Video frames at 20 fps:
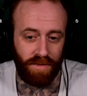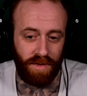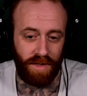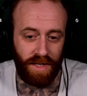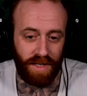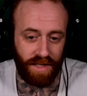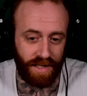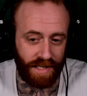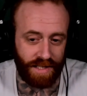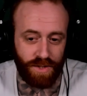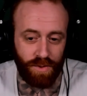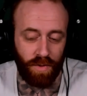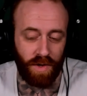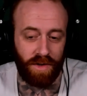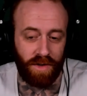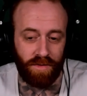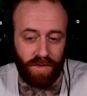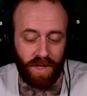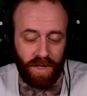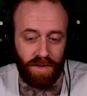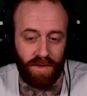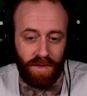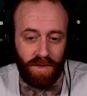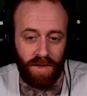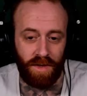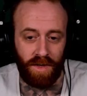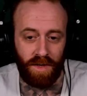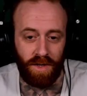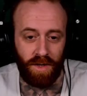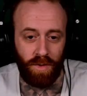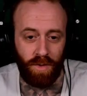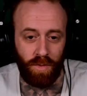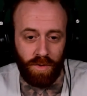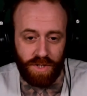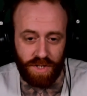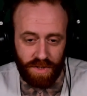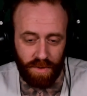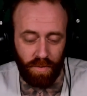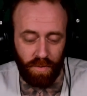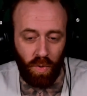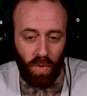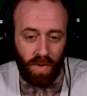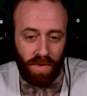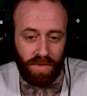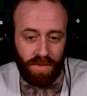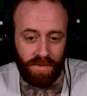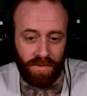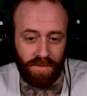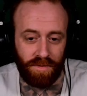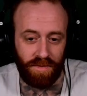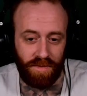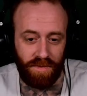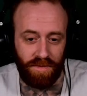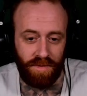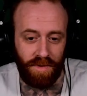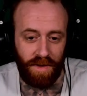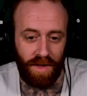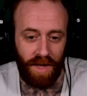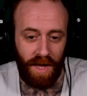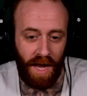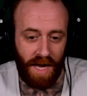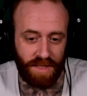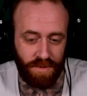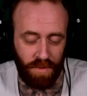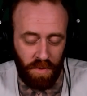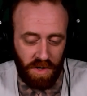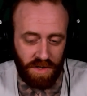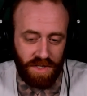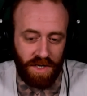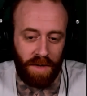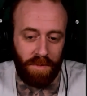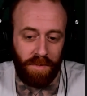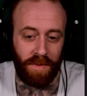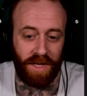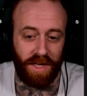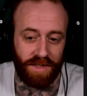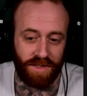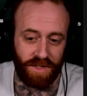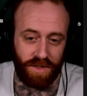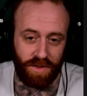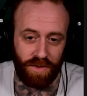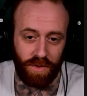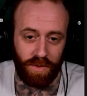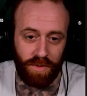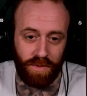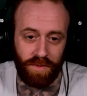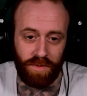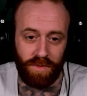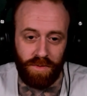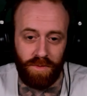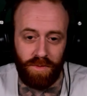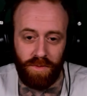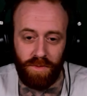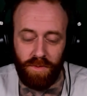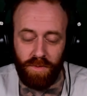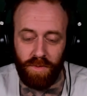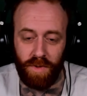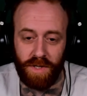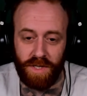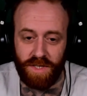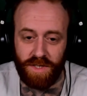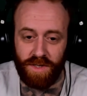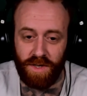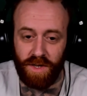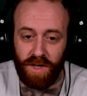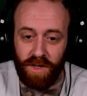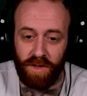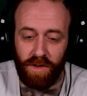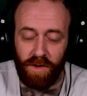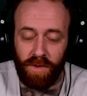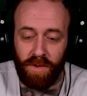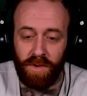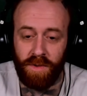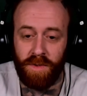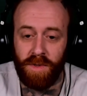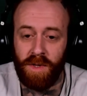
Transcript: He gets rid of it, which is important as Marcion begins to do what he's going to do.